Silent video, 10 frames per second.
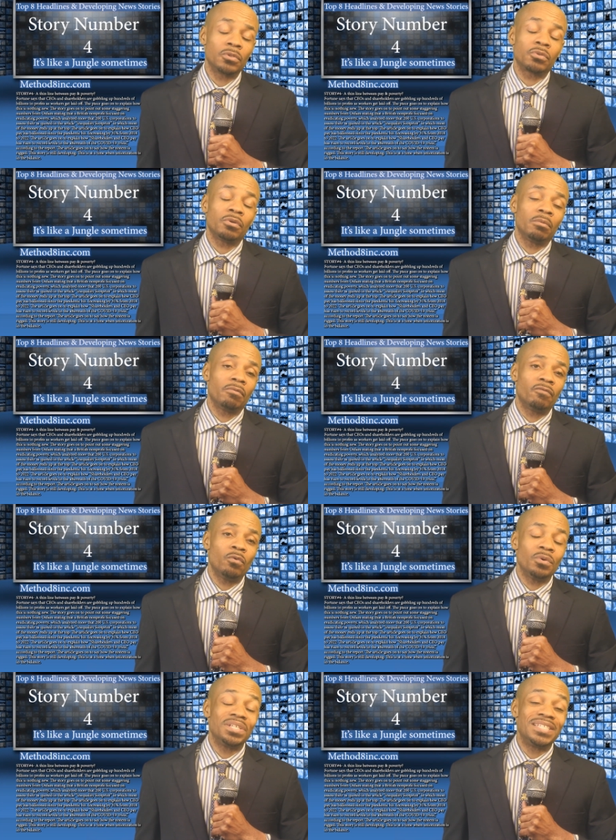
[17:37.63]
Story number
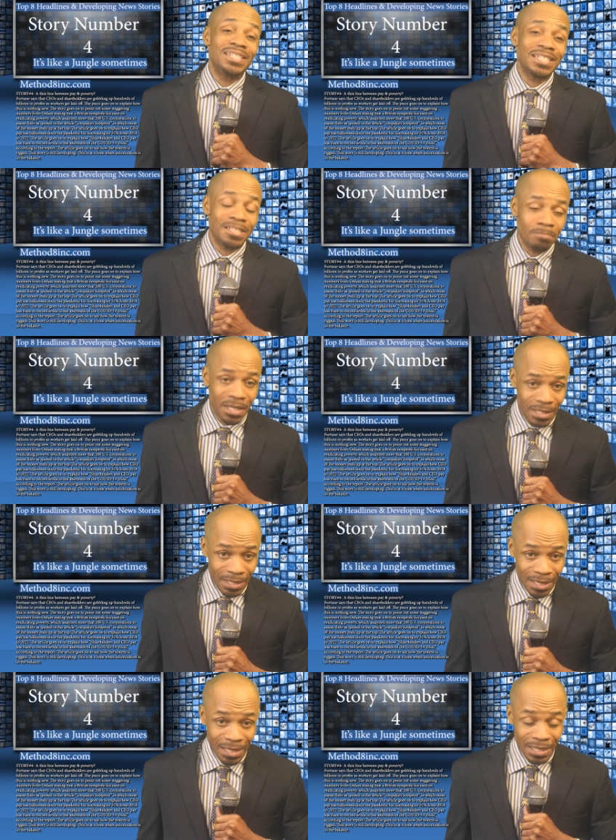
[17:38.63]
four is just making
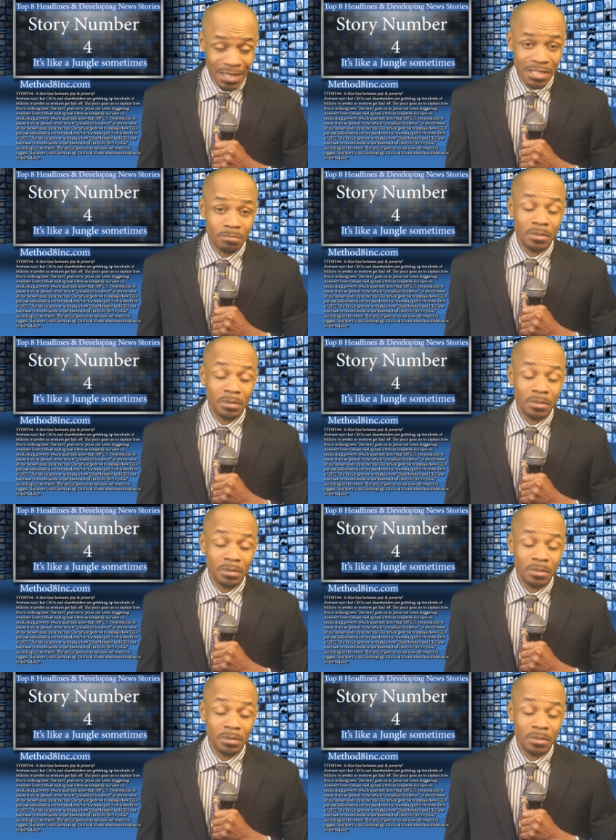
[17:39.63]
headlines